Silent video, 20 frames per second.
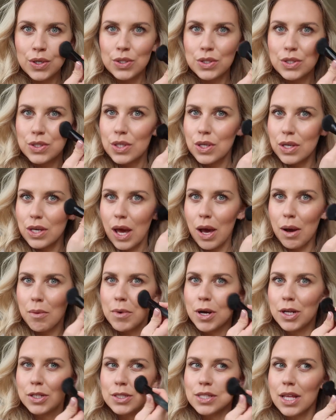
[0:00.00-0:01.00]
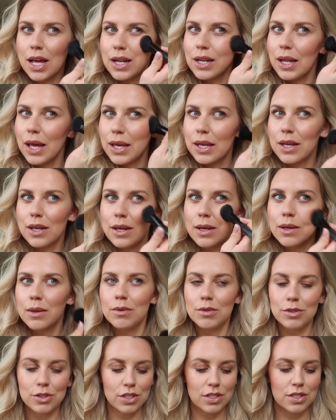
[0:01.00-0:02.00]
Just look how much that like,
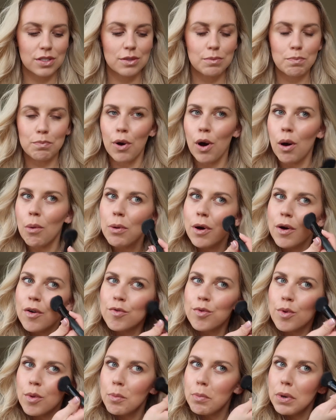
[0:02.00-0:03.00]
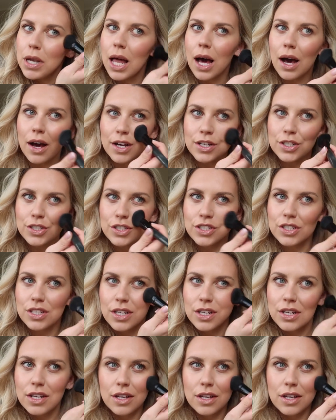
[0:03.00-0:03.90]
just pop of blush